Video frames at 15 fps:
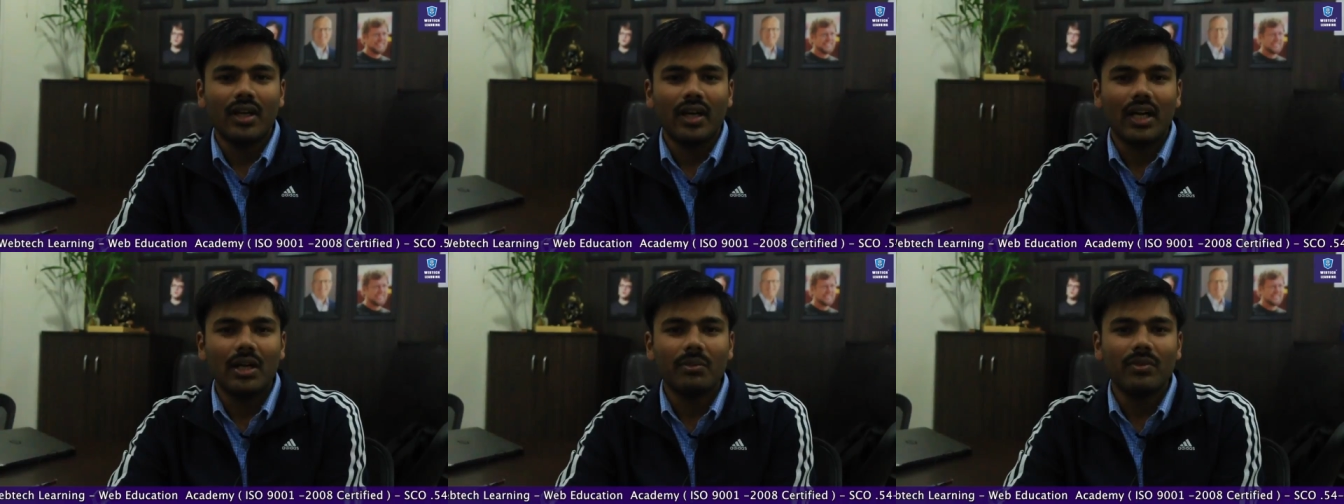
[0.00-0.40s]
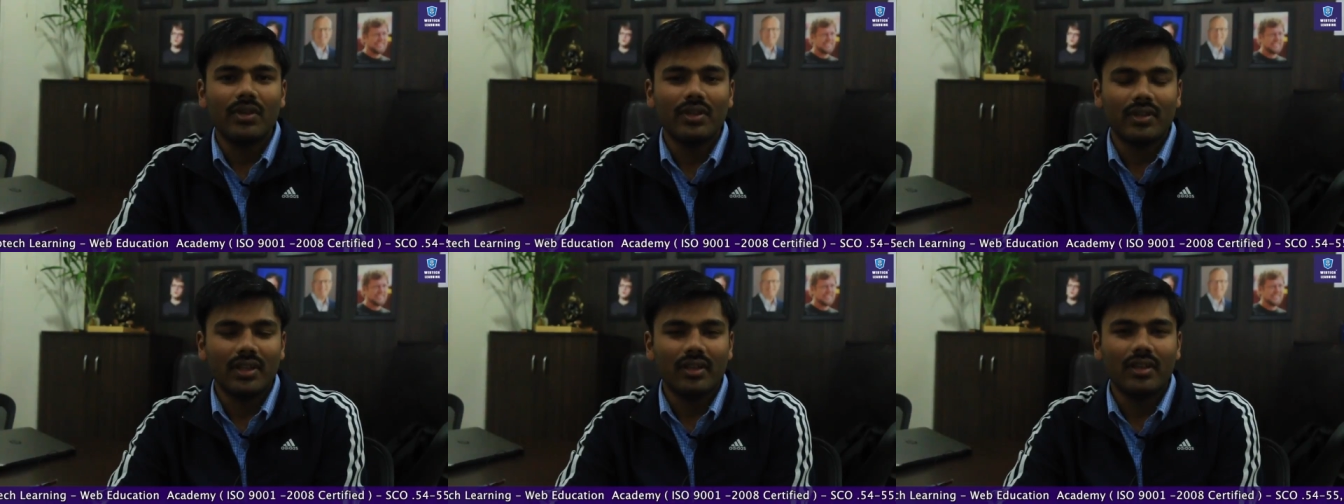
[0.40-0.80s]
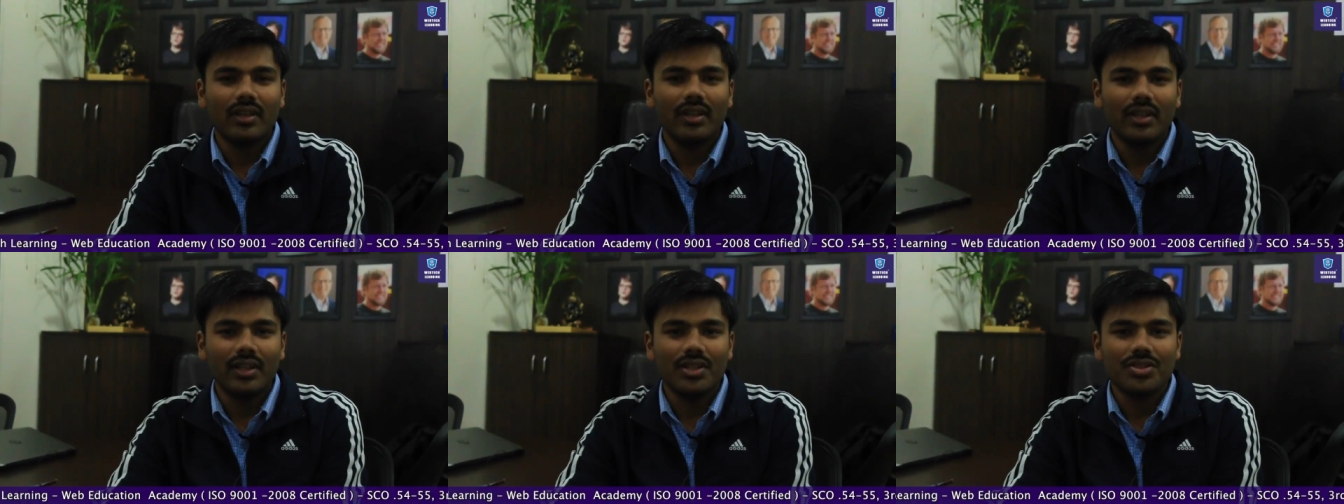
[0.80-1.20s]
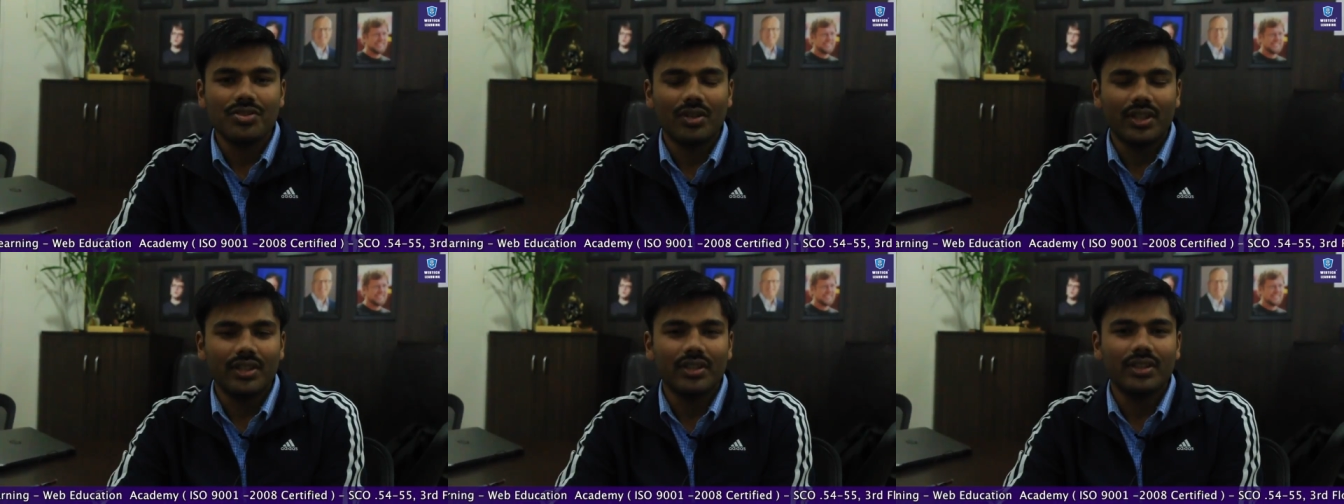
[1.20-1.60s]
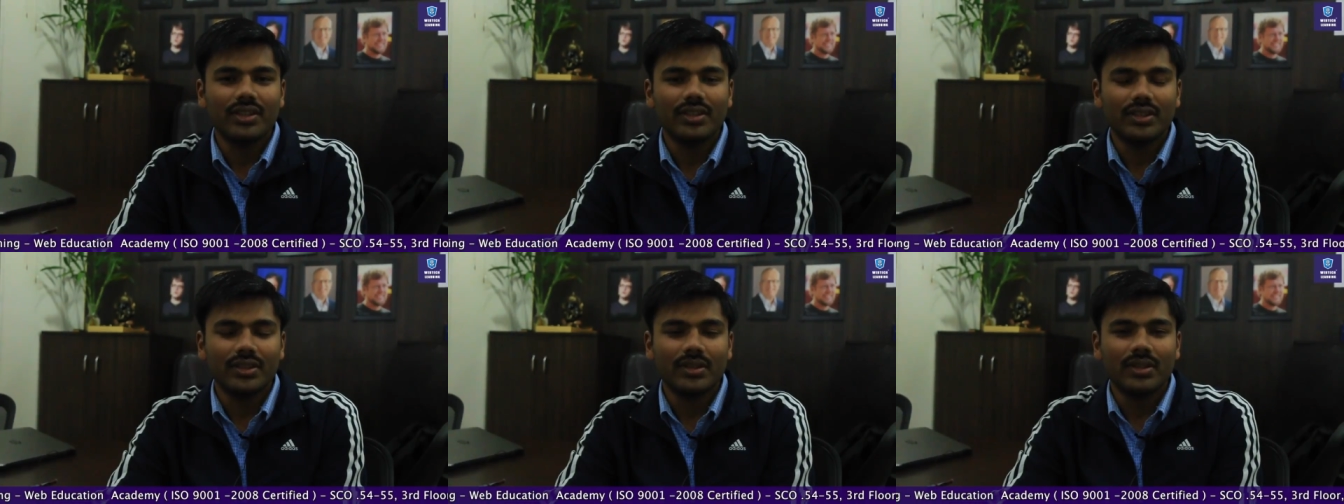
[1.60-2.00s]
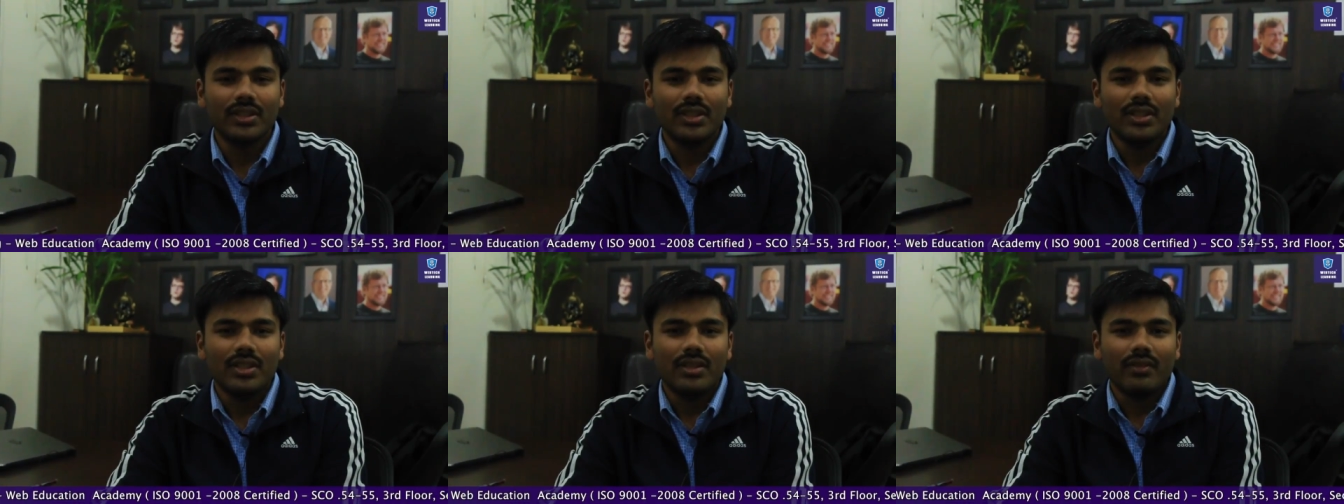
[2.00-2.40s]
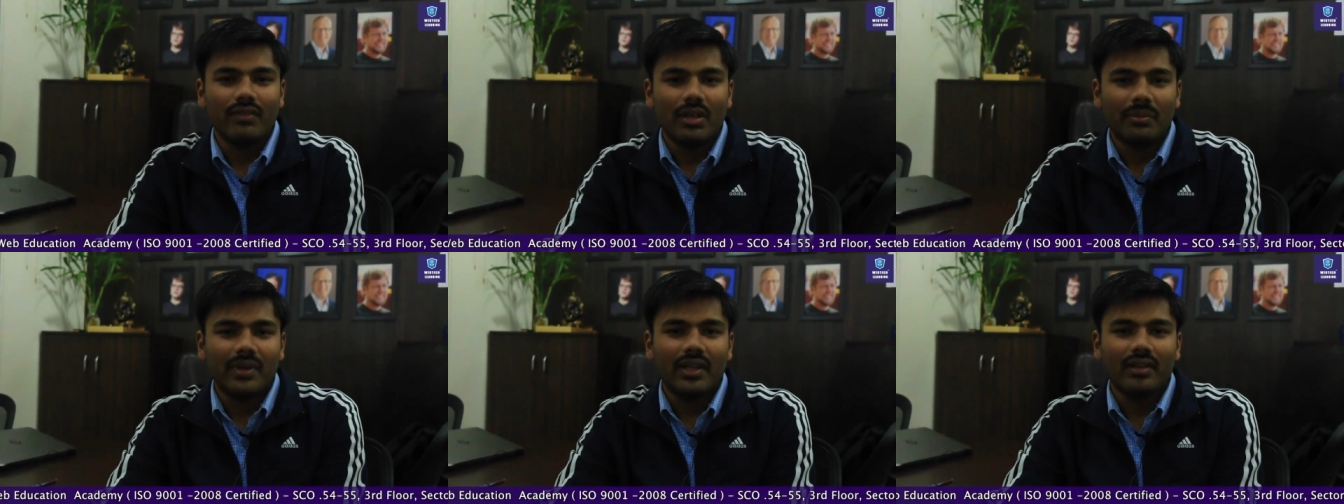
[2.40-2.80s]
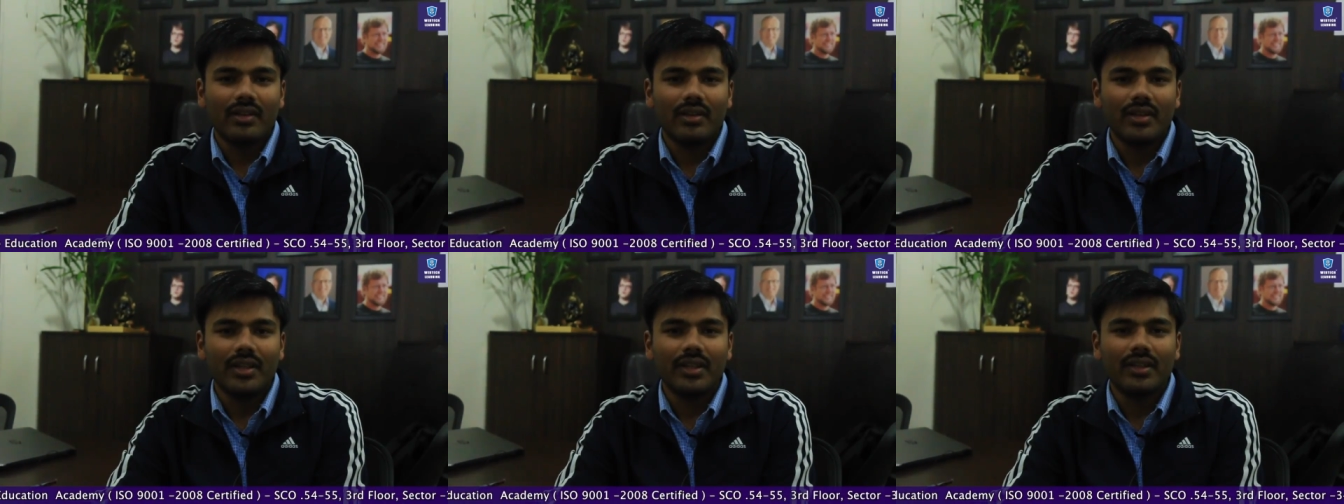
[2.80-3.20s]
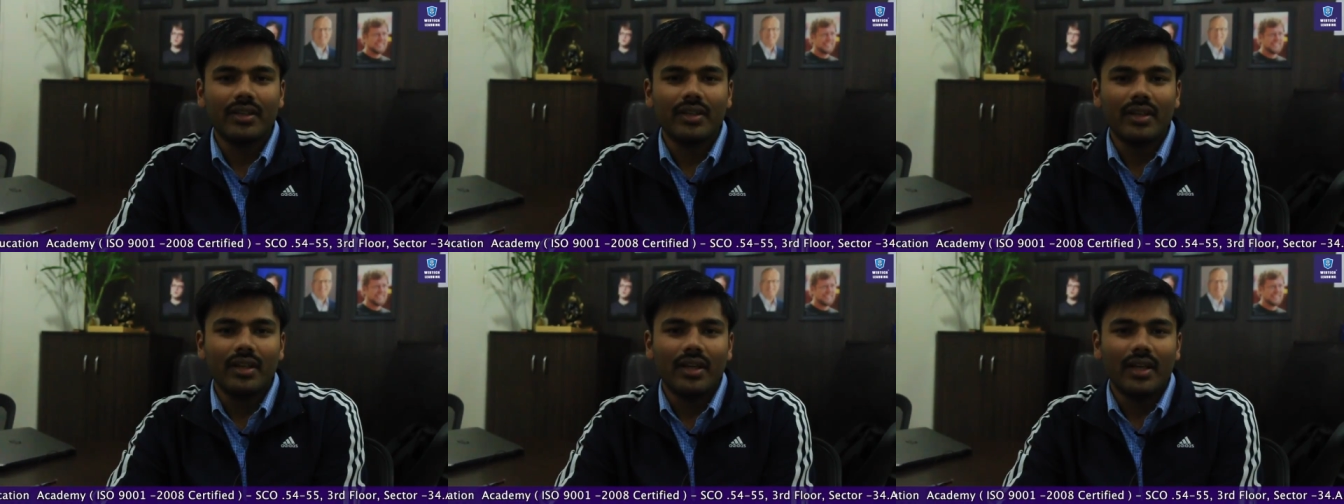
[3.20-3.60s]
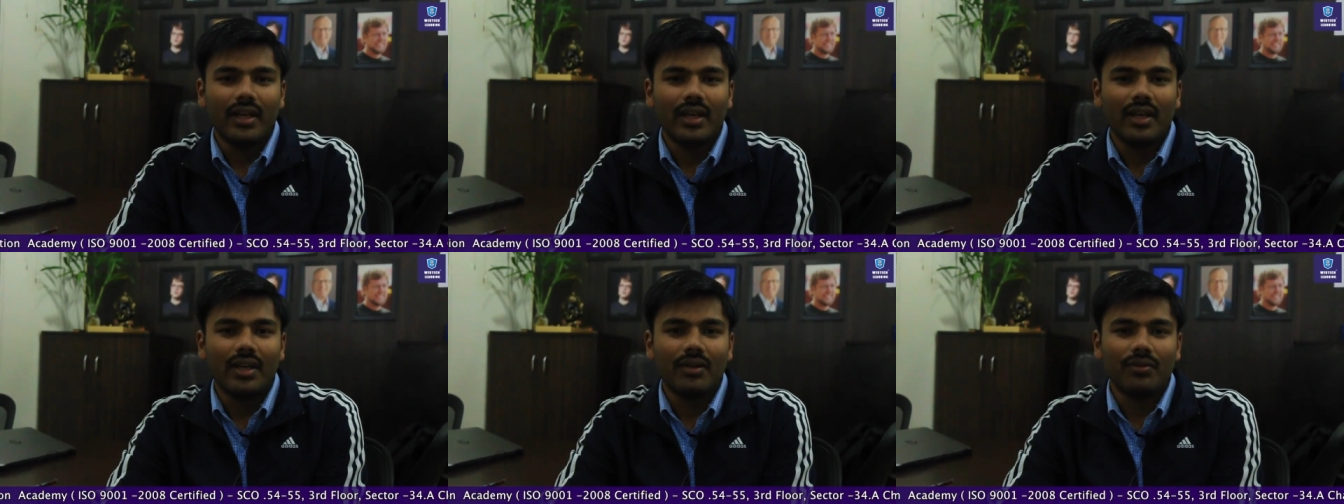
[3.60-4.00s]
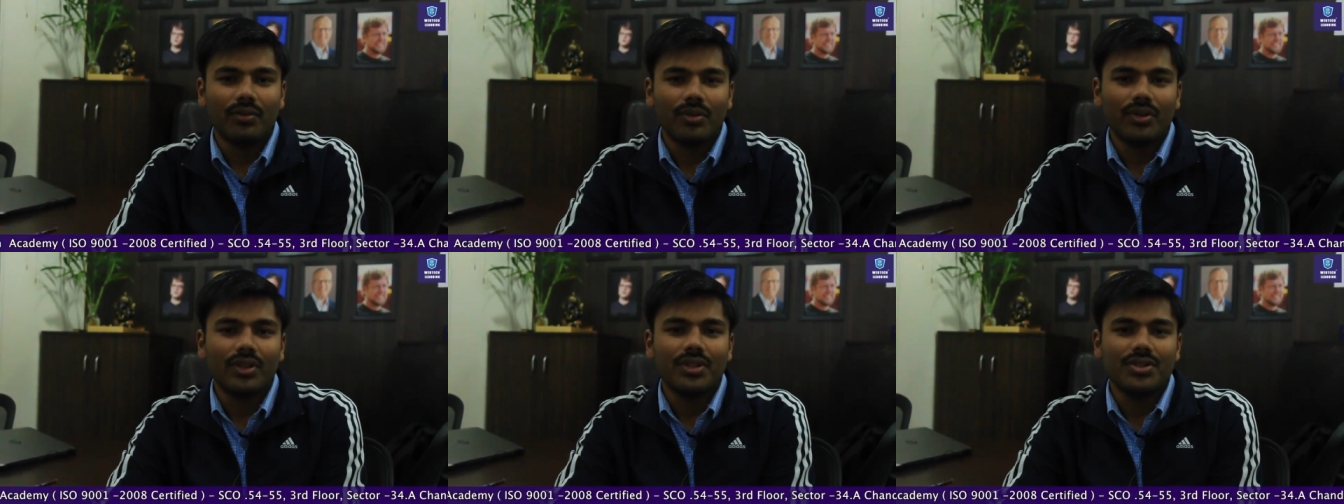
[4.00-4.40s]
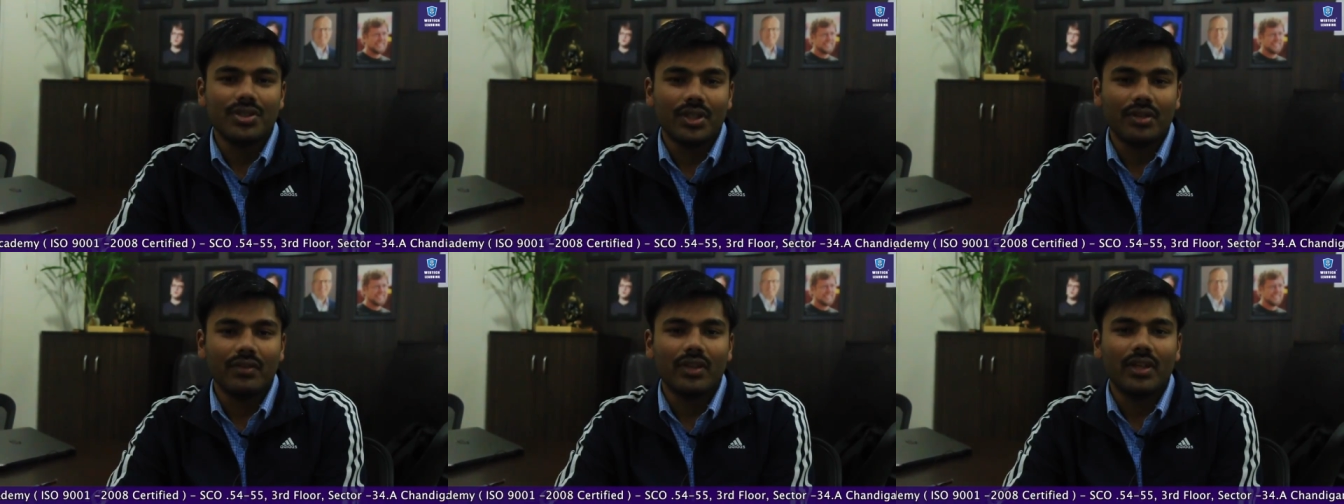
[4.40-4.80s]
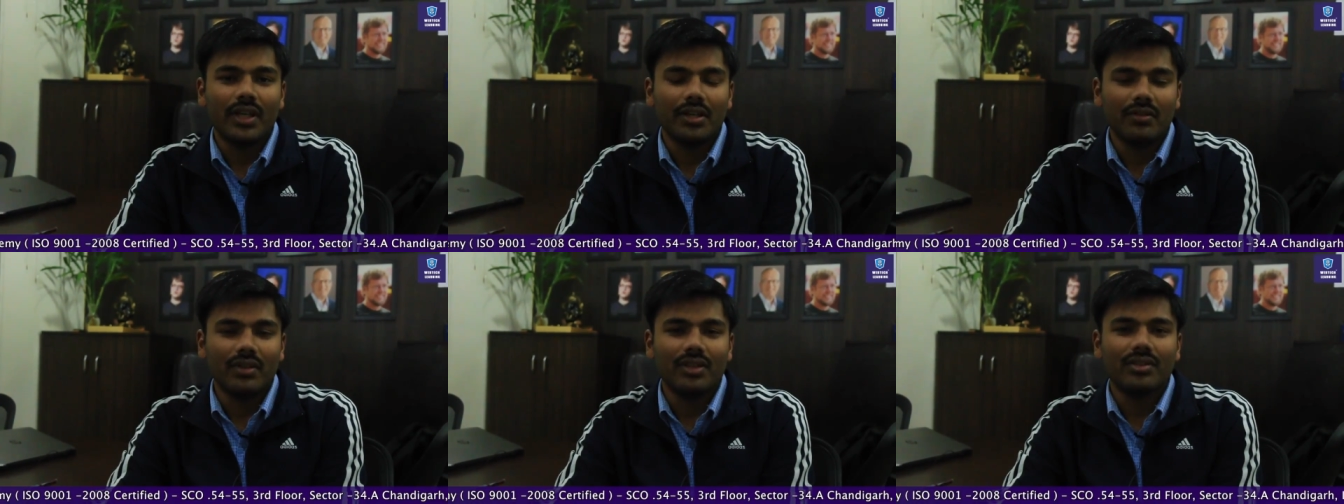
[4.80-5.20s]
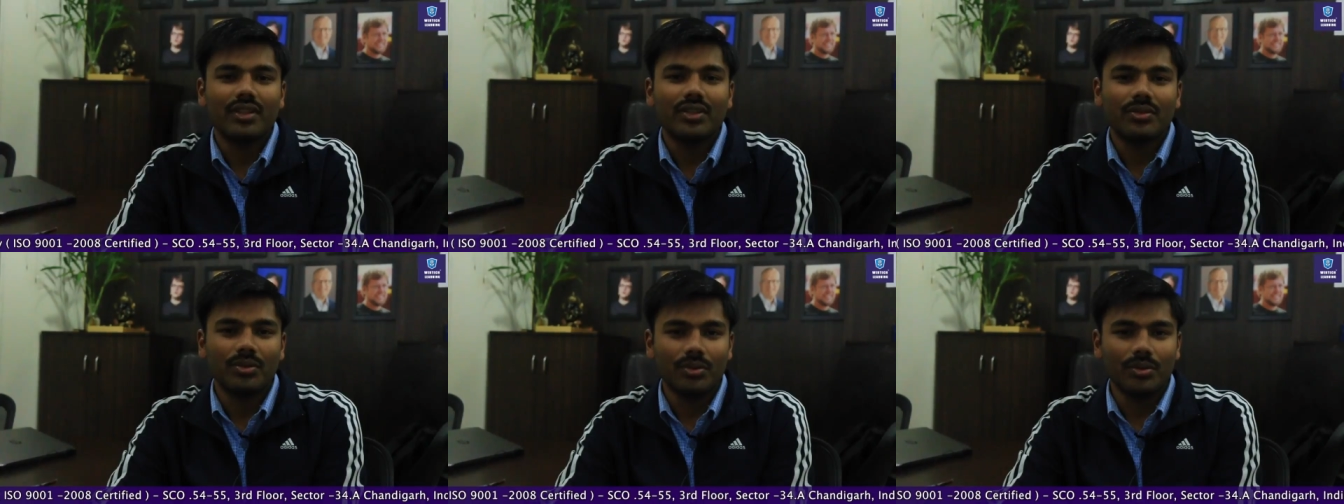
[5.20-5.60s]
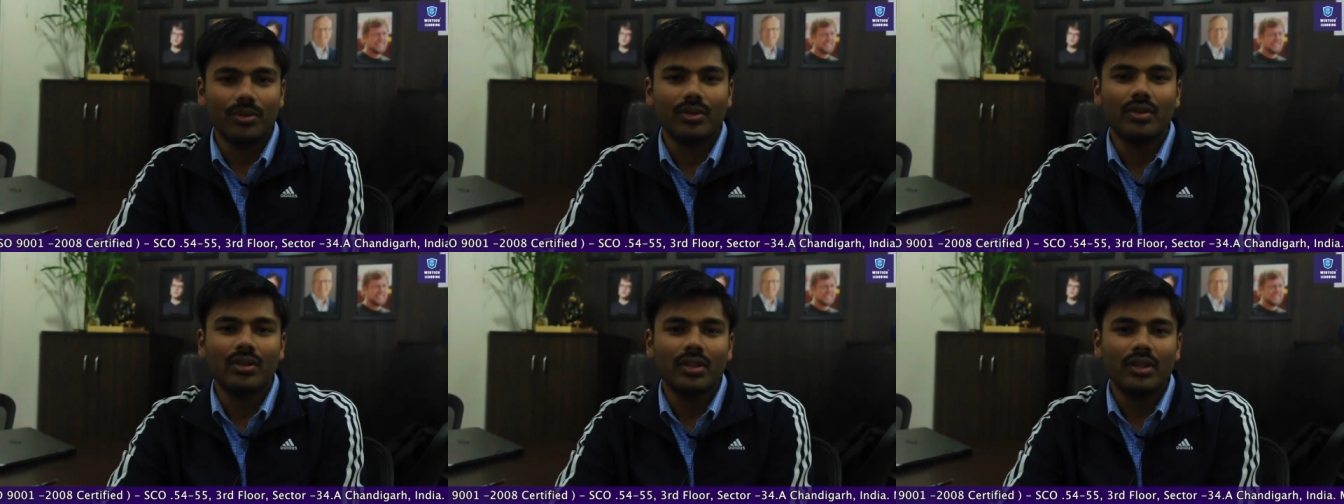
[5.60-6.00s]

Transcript: I am recently joined the WebtechLearning for the Java Advanced and Core.